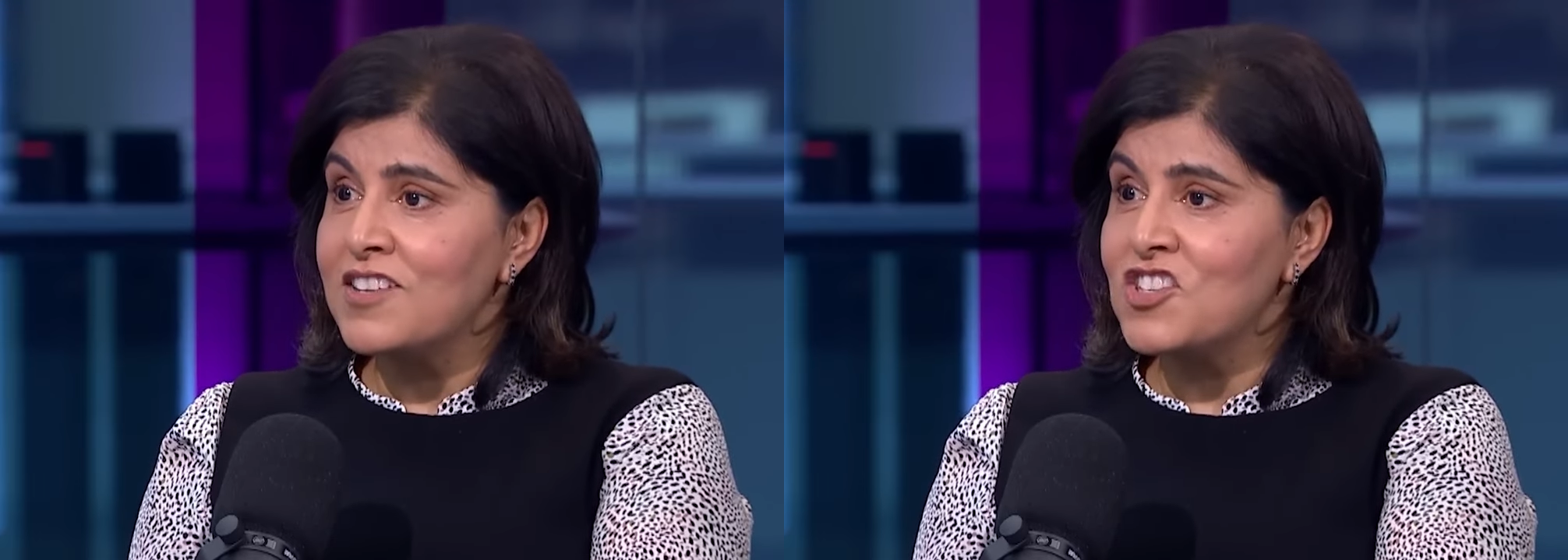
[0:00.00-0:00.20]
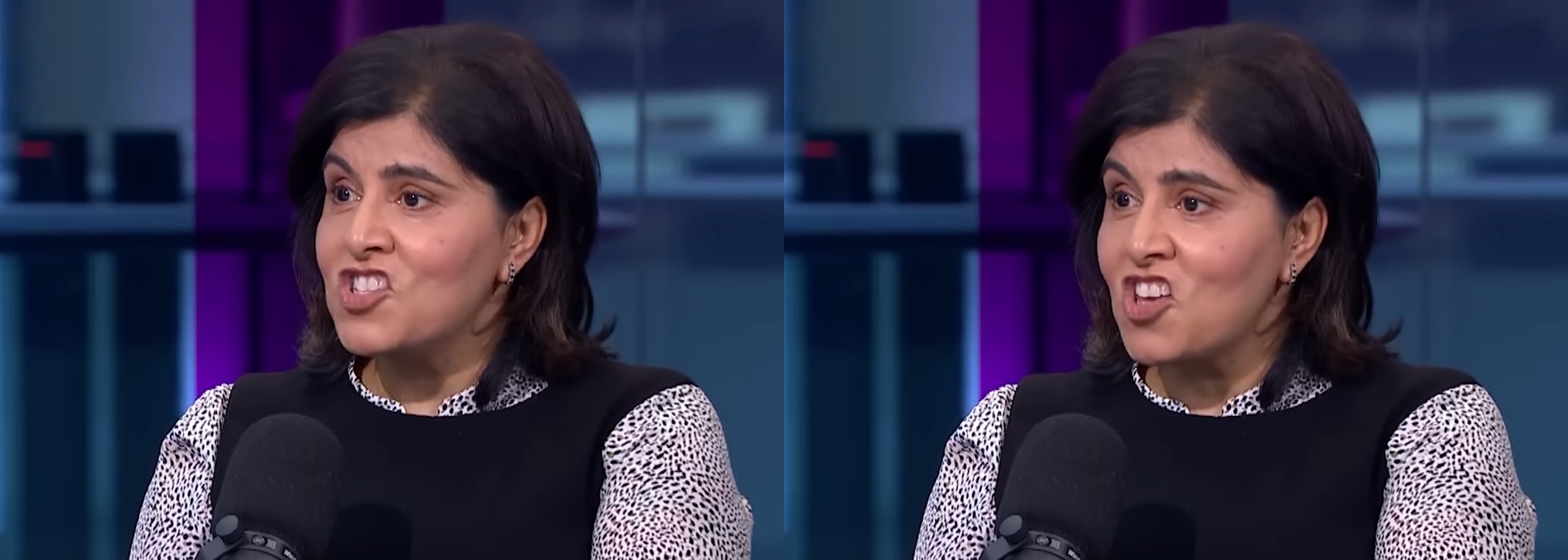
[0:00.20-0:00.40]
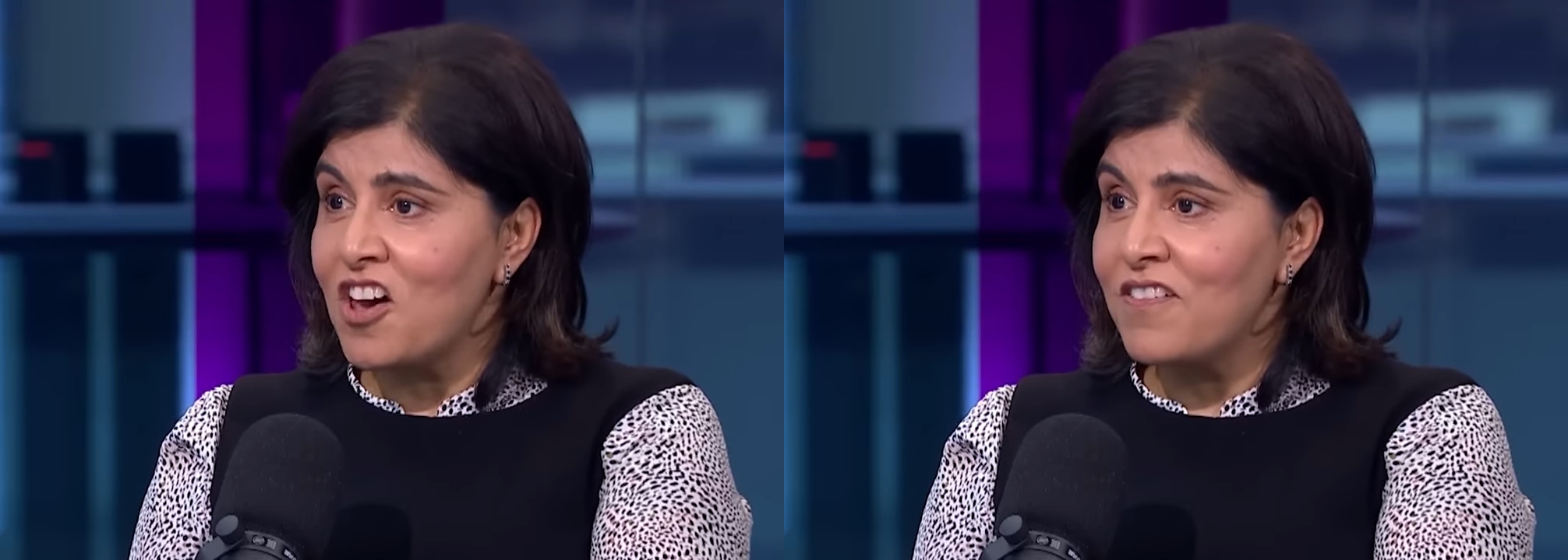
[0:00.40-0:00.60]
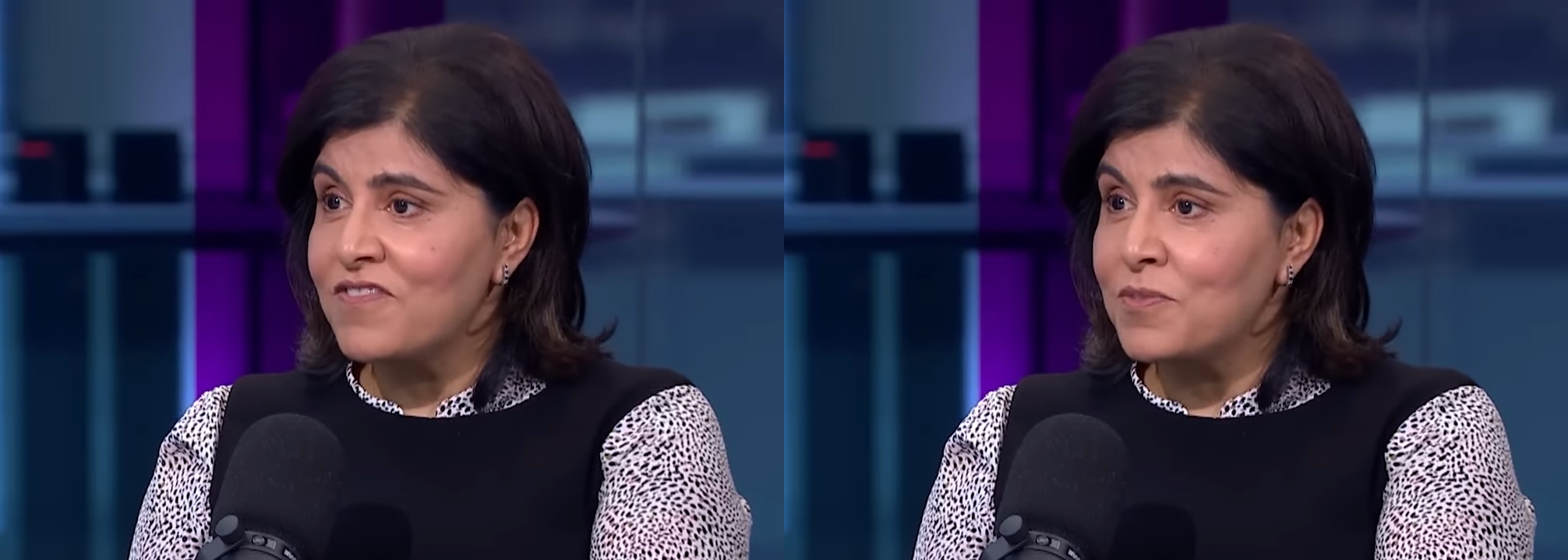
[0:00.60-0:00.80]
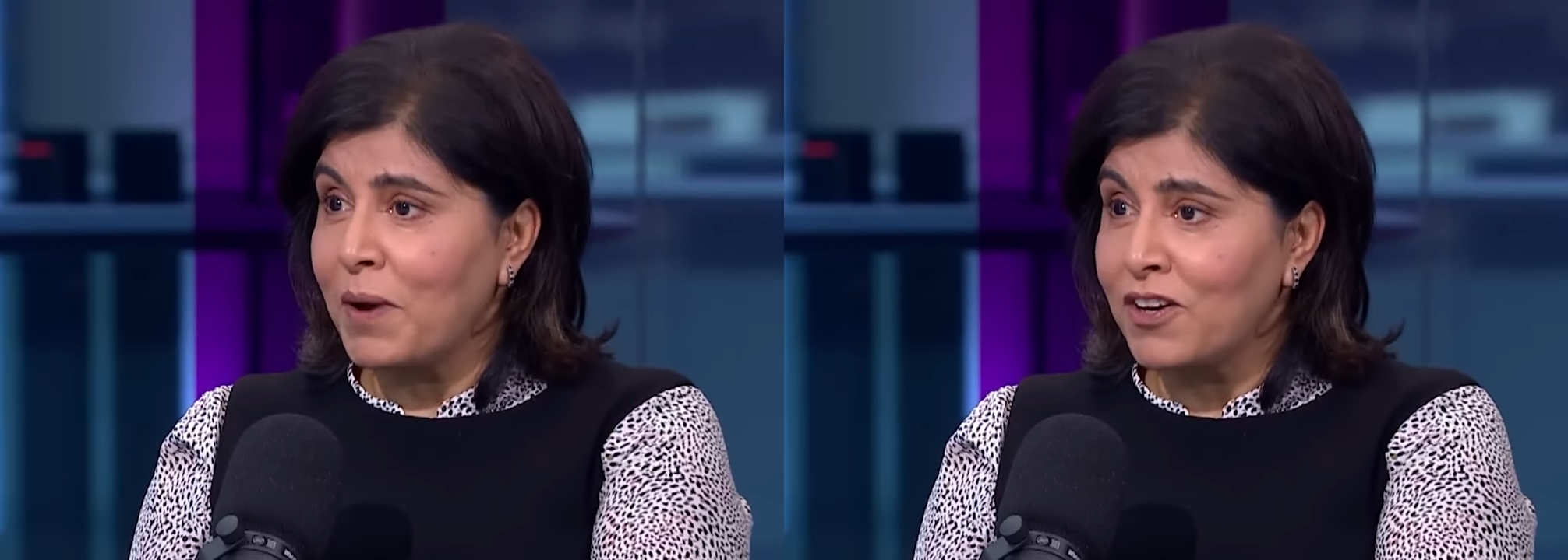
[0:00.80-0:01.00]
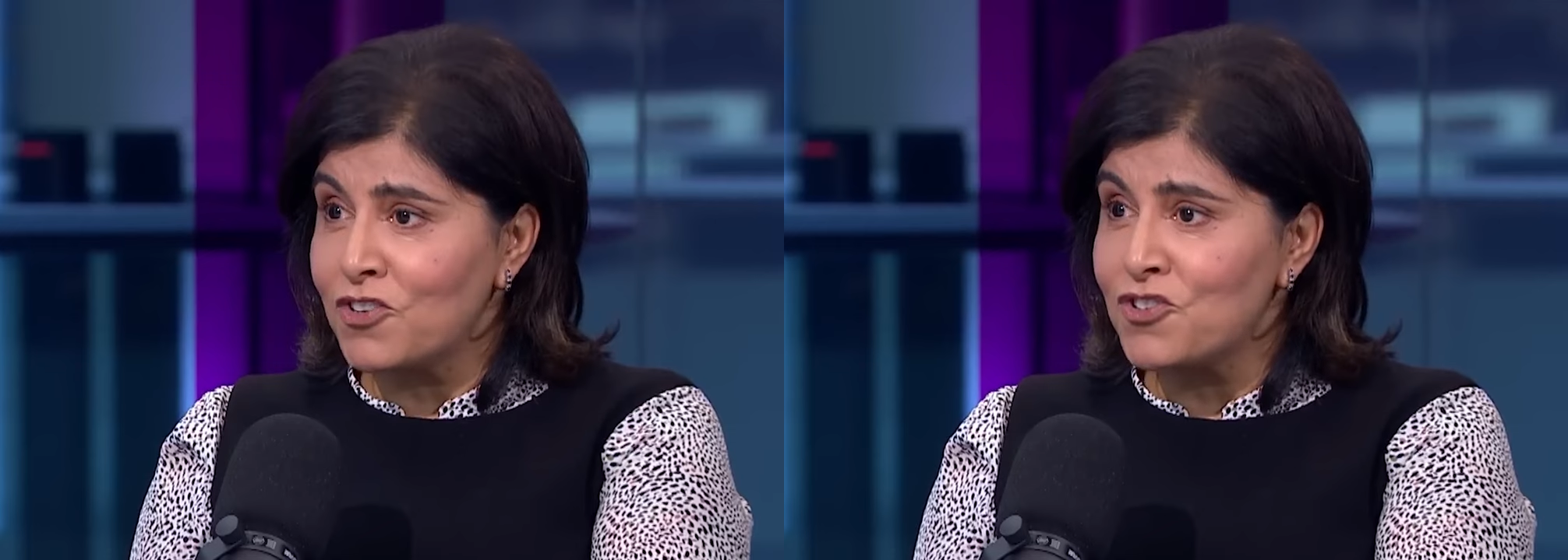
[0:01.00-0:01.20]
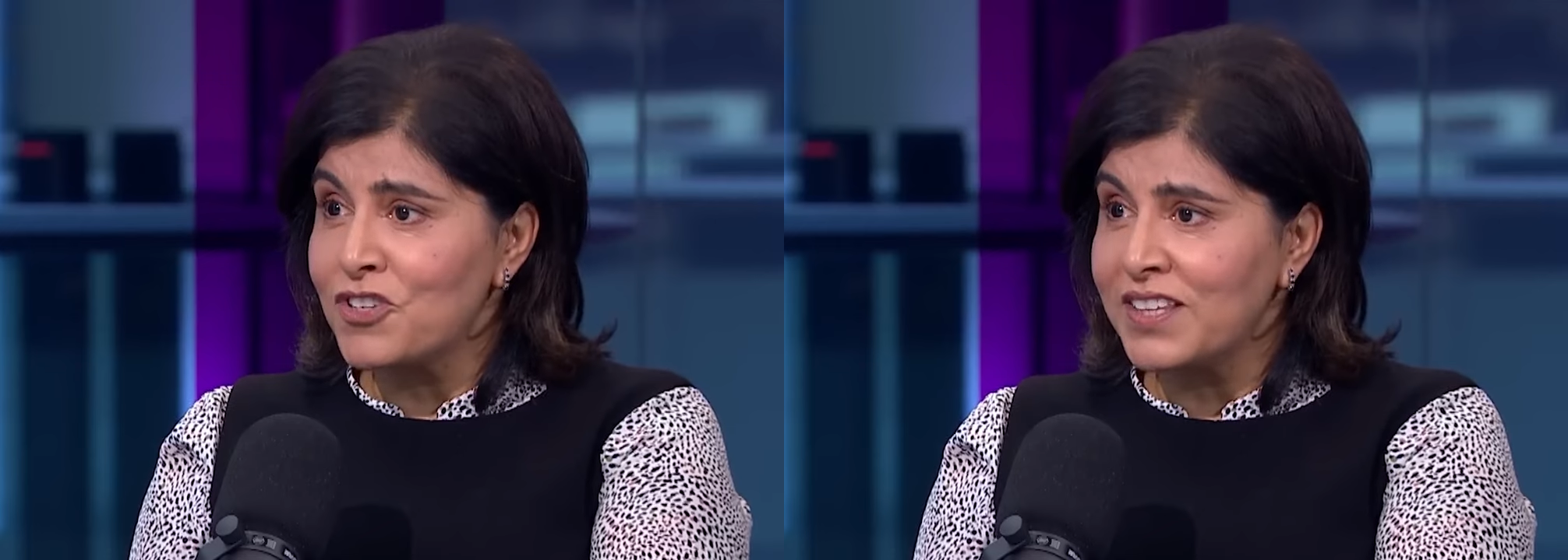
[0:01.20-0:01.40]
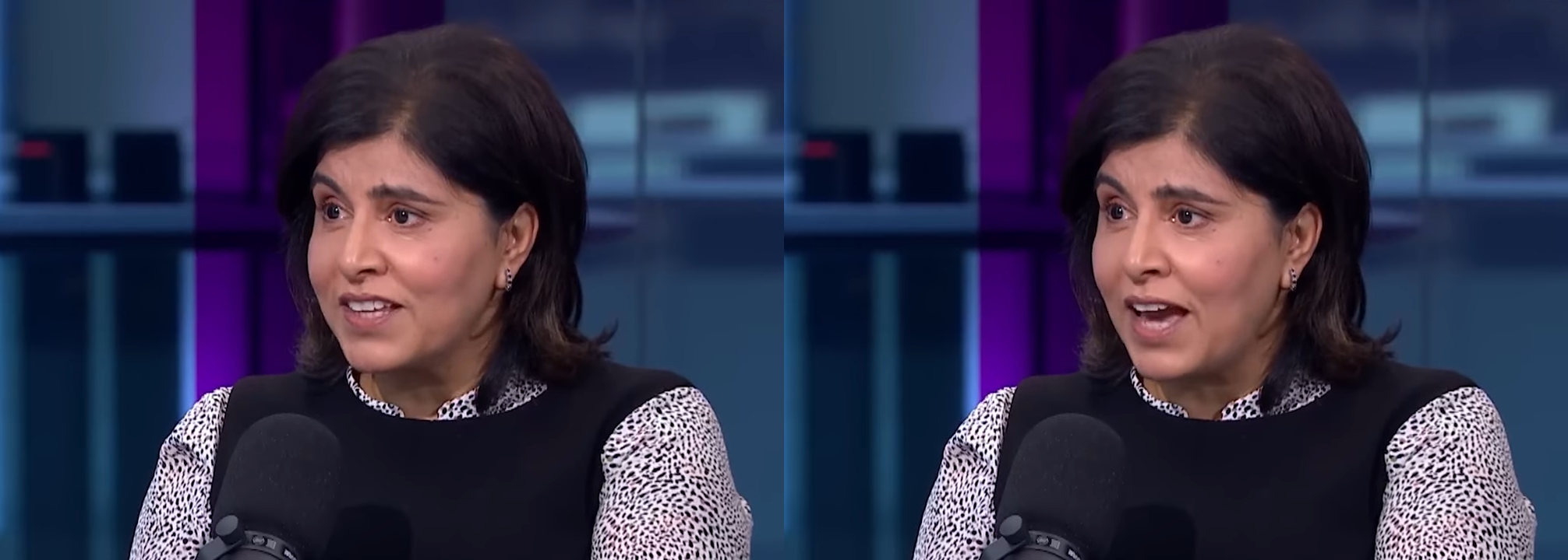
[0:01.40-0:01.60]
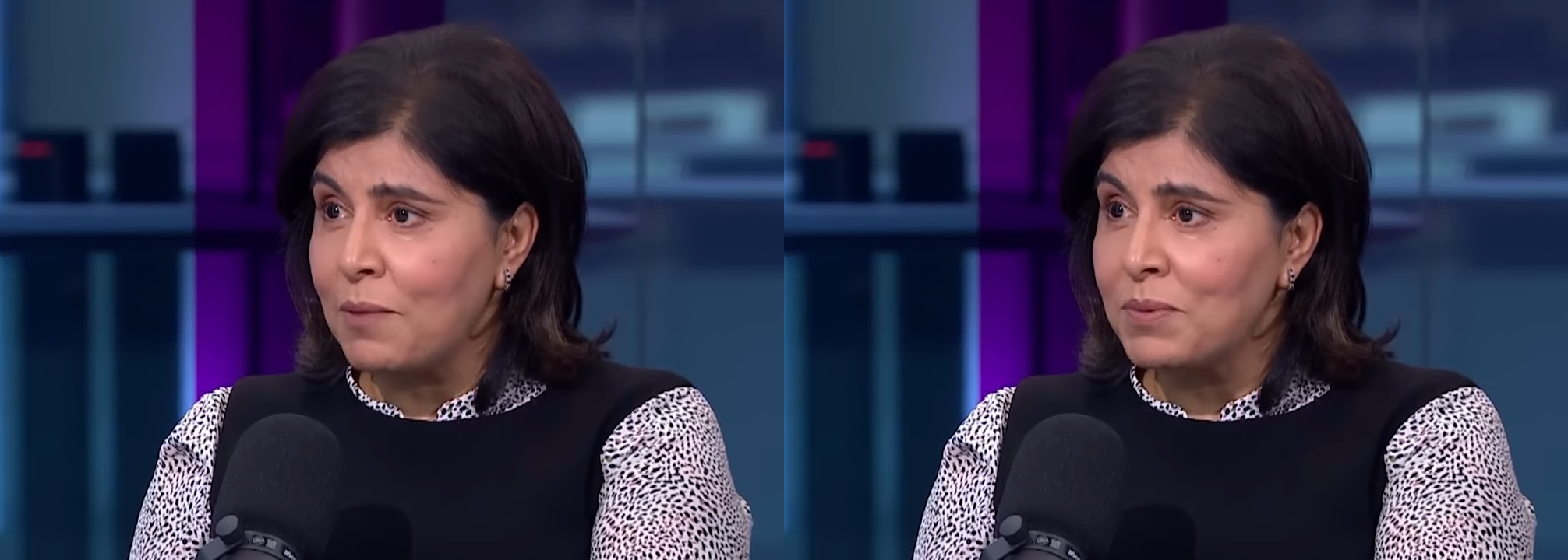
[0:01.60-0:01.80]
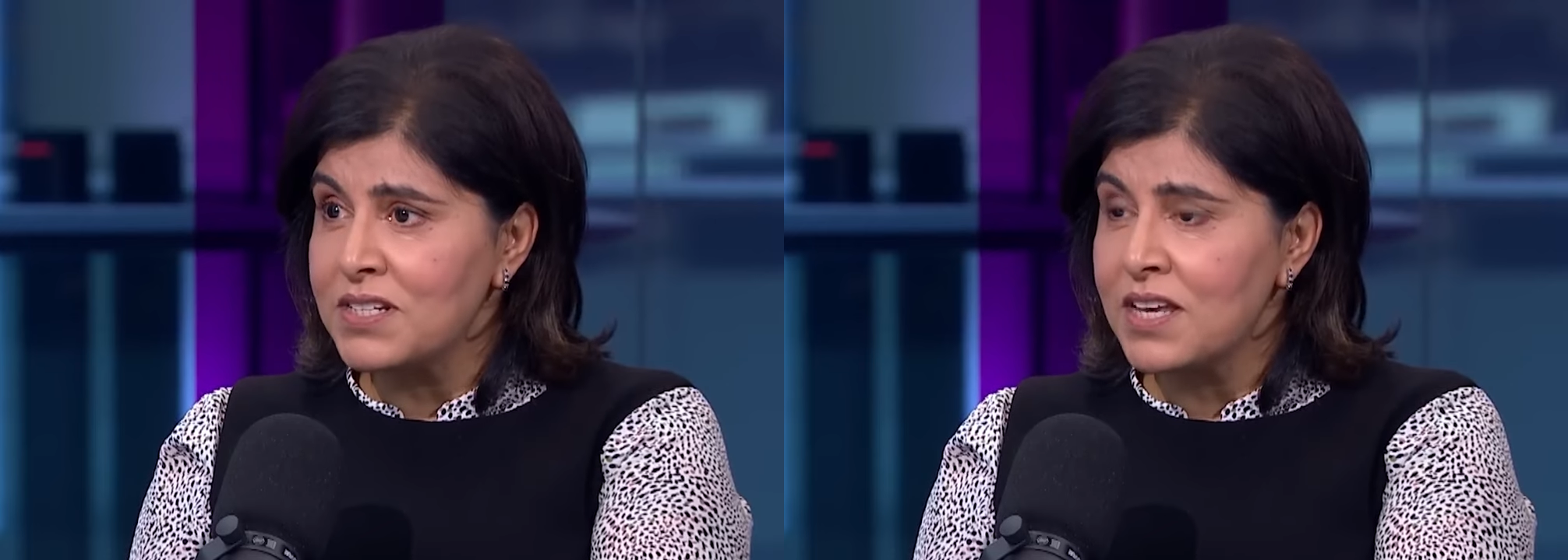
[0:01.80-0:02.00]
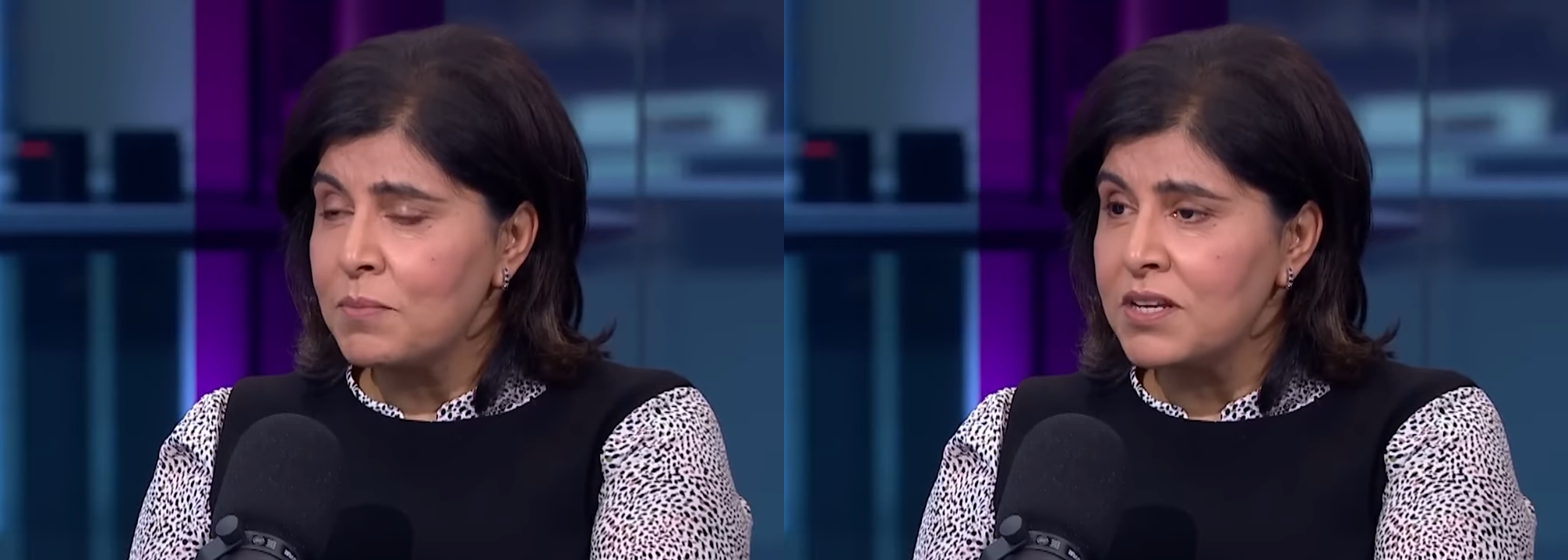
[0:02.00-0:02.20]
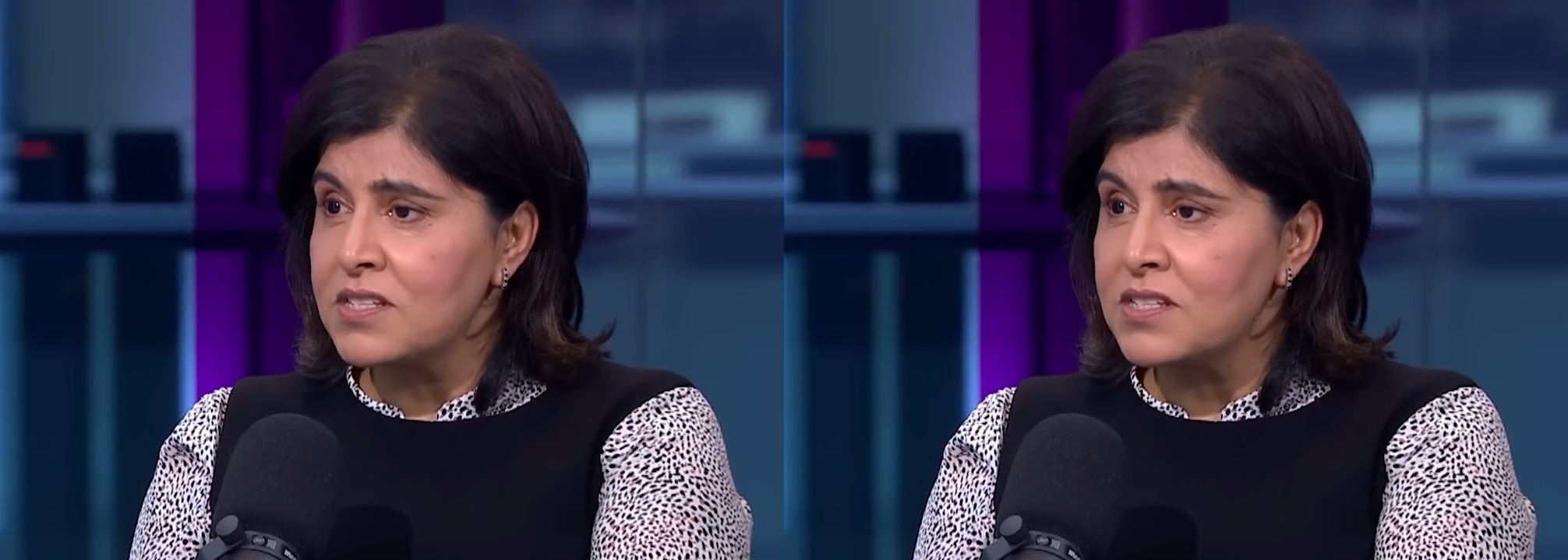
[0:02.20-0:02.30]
served my country at the cabinet table.